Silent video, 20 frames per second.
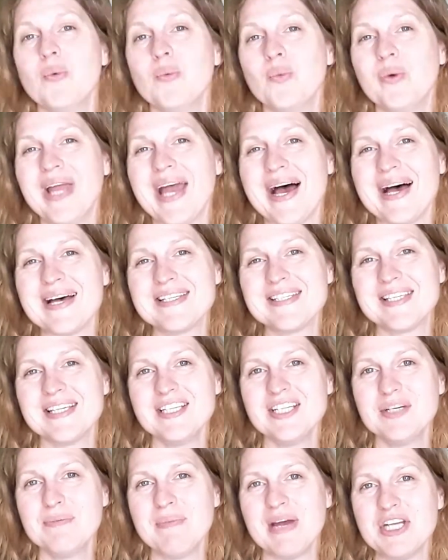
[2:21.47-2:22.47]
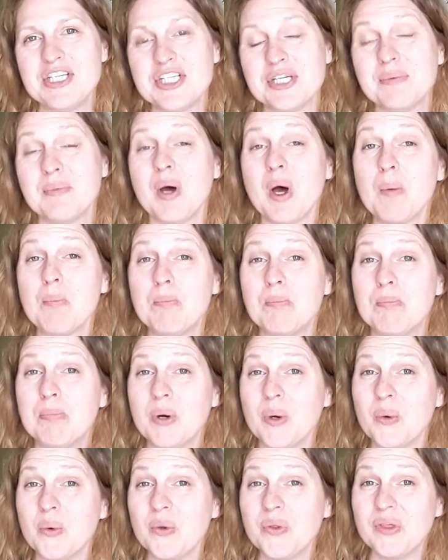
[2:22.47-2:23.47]
We ask that you mention
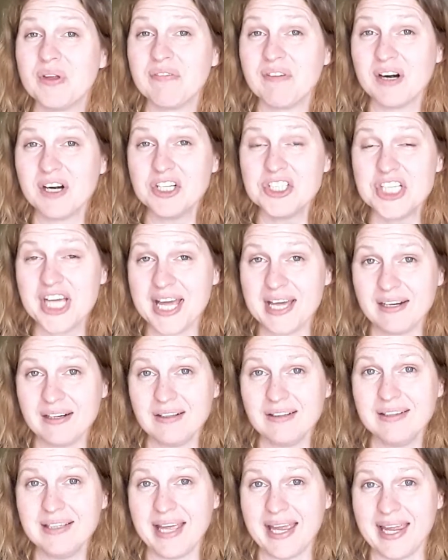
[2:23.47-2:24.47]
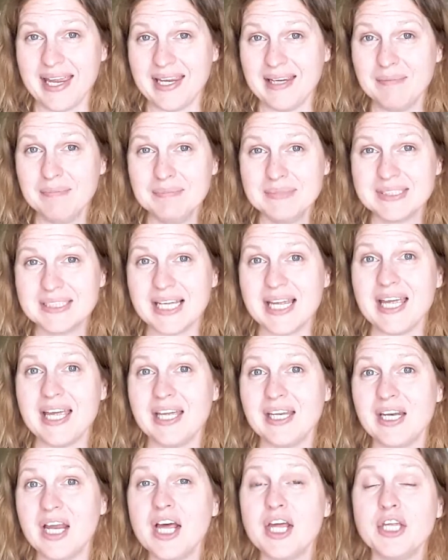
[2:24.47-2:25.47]
both of our channel names
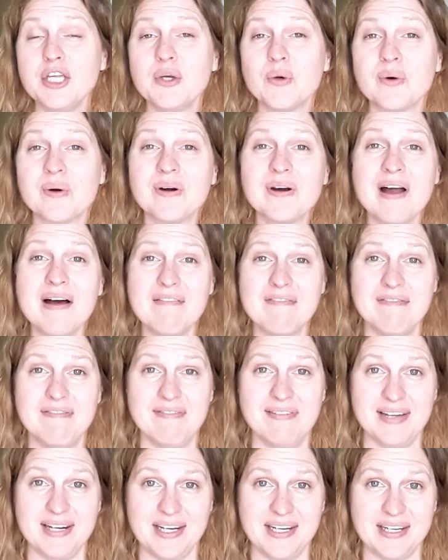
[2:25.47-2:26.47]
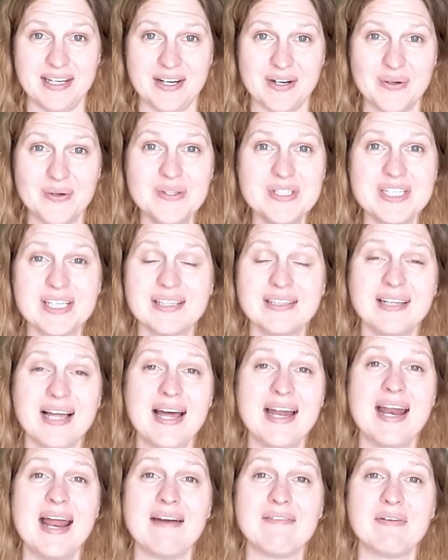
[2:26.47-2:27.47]
in your video to
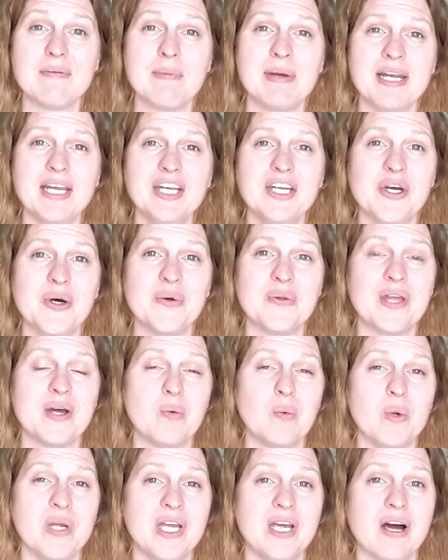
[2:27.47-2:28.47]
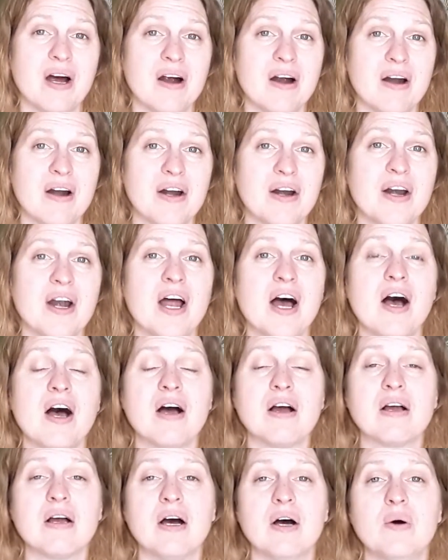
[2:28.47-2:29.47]
let everybody know that we are
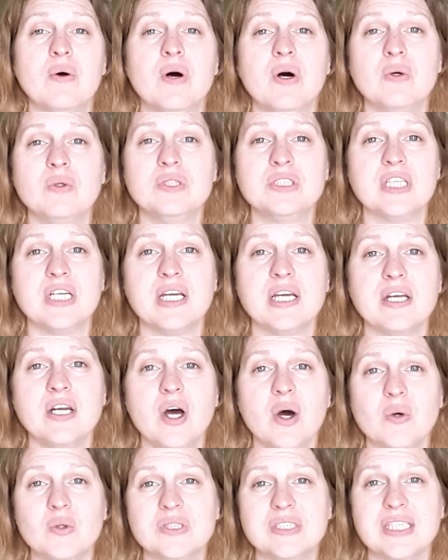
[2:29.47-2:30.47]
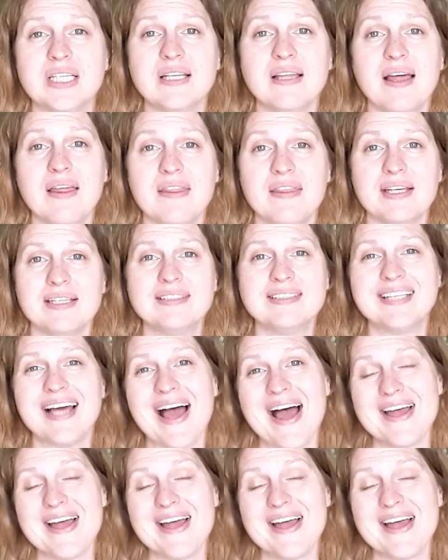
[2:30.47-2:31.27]
co-hosting and hosting this